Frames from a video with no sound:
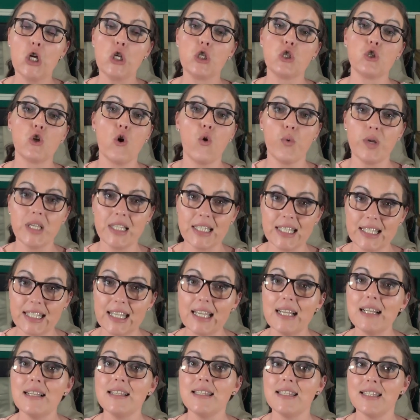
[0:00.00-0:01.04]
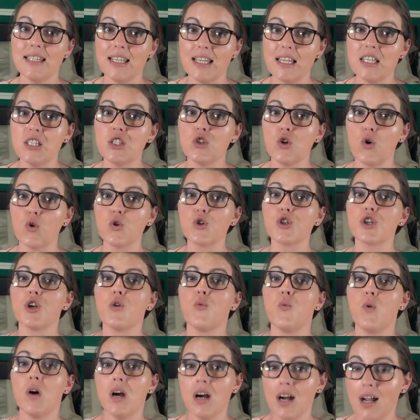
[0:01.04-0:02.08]
So we still see
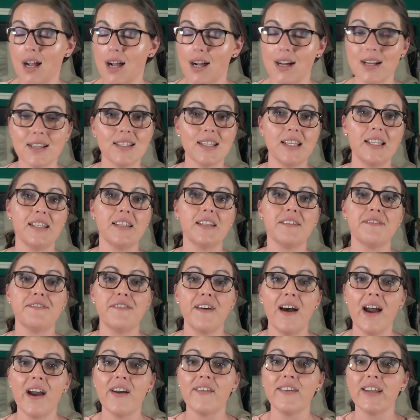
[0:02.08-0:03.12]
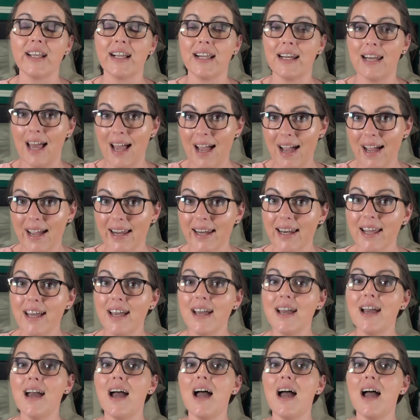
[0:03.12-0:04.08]
social workers in the firing line